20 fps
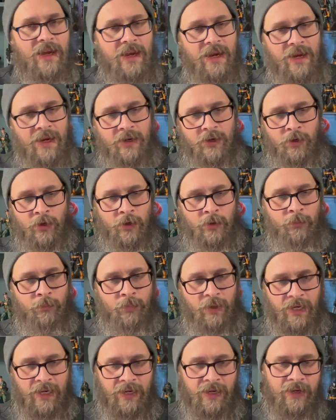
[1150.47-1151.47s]
it could
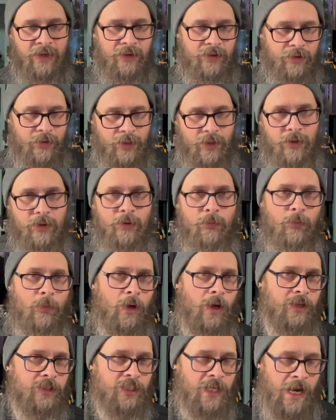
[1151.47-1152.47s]
be
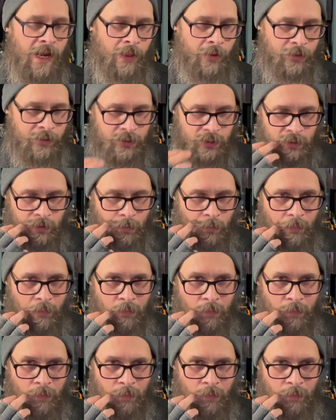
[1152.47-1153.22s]
a challenge.